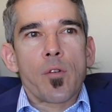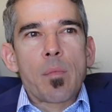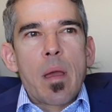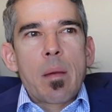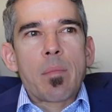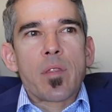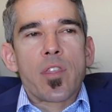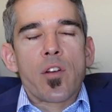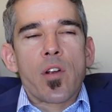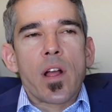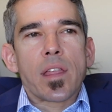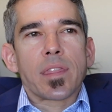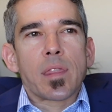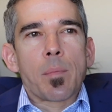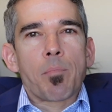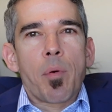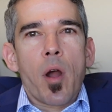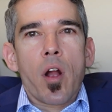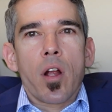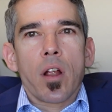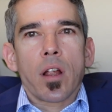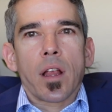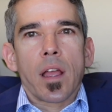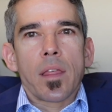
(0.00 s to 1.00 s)
Maybe they're at the
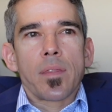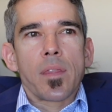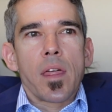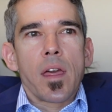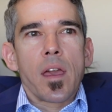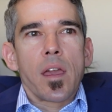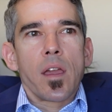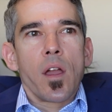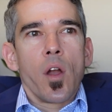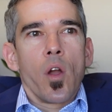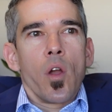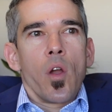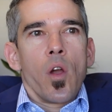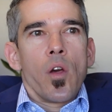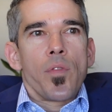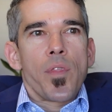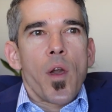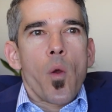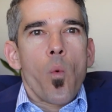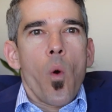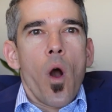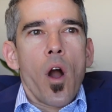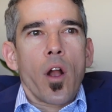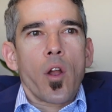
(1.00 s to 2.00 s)
park and they
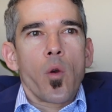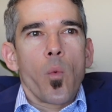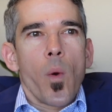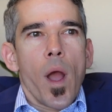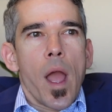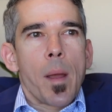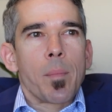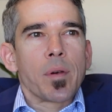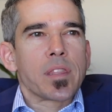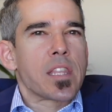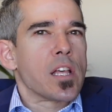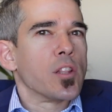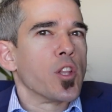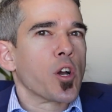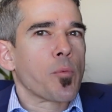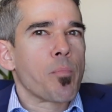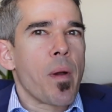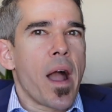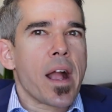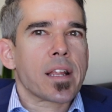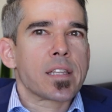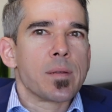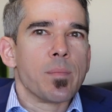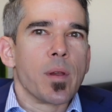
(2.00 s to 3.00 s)
walk away, but they look
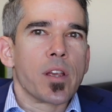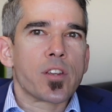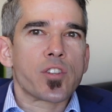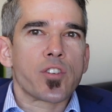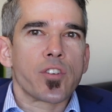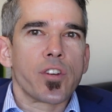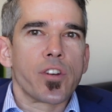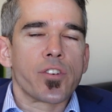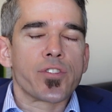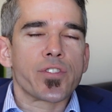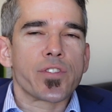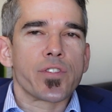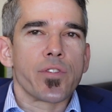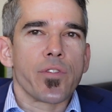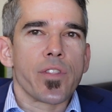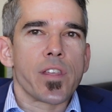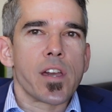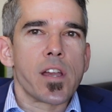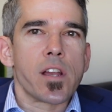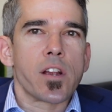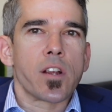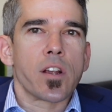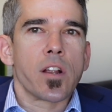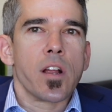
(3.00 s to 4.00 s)
back to make sure you're still
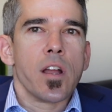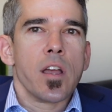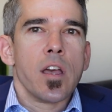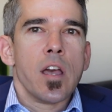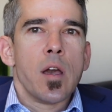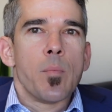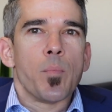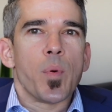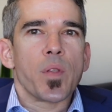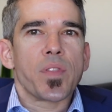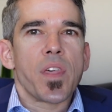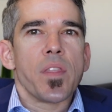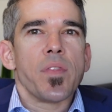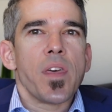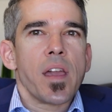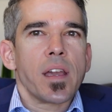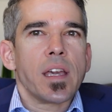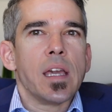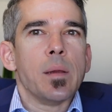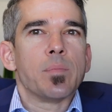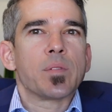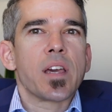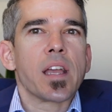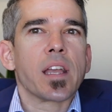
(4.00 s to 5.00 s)
there, but then they
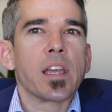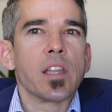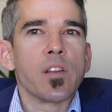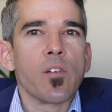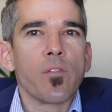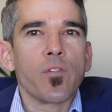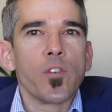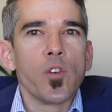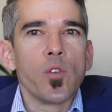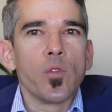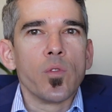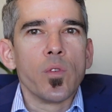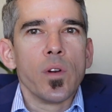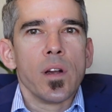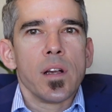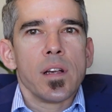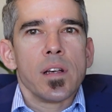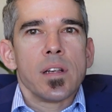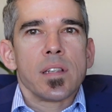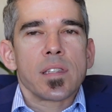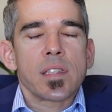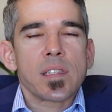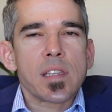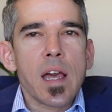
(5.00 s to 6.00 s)
keep taking a few
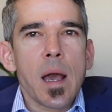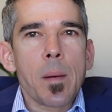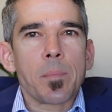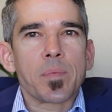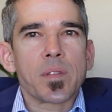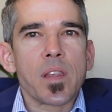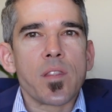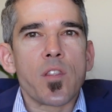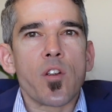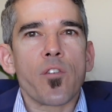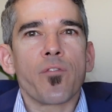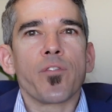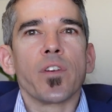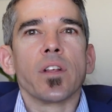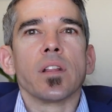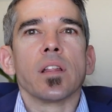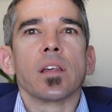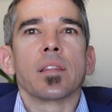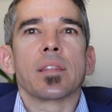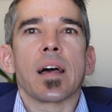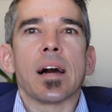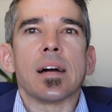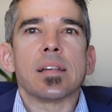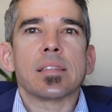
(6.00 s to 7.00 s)
steps and they're
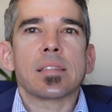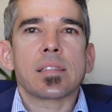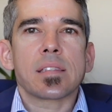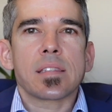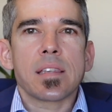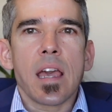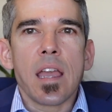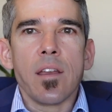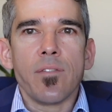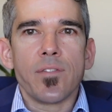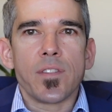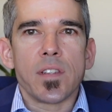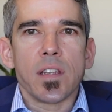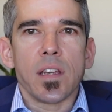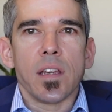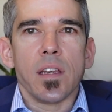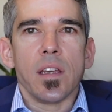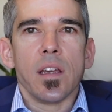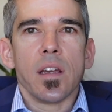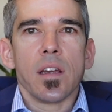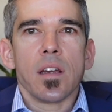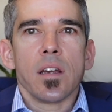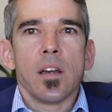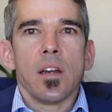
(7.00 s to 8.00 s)
feeling that
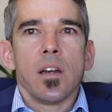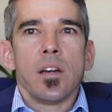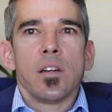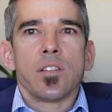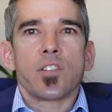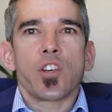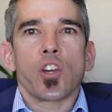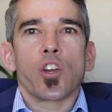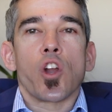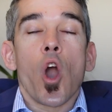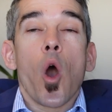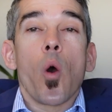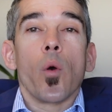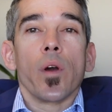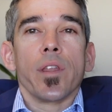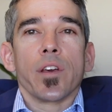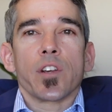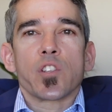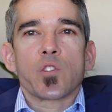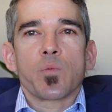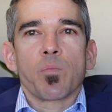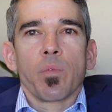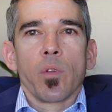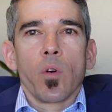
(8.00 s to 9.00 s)
safety to go and
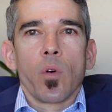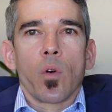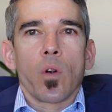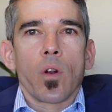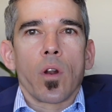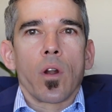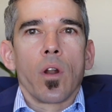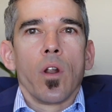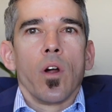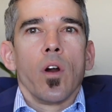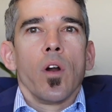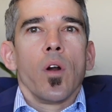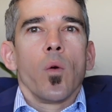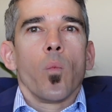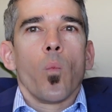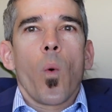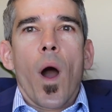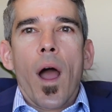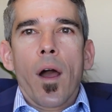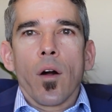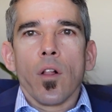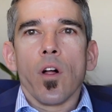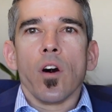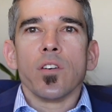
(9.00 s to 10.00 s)
explore
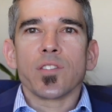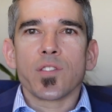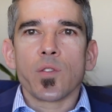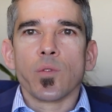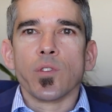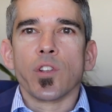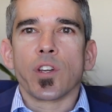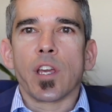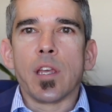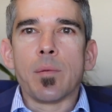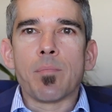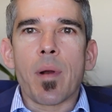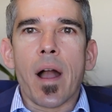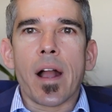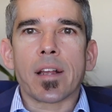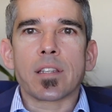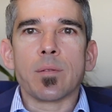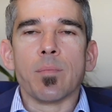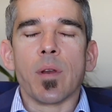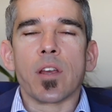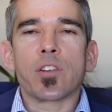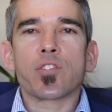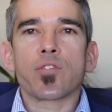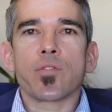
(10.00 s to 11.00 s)
while also looking back
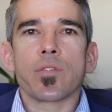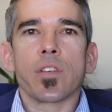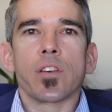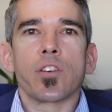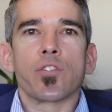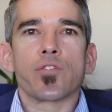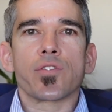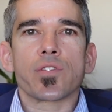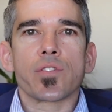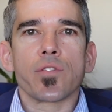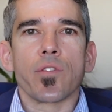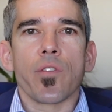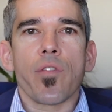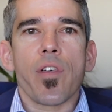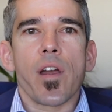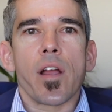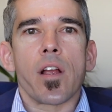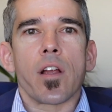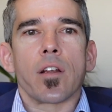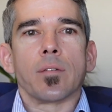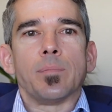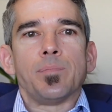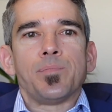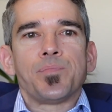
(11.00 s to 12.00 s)
to make sure that you're still
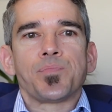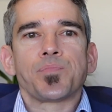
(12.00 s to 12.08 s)
there.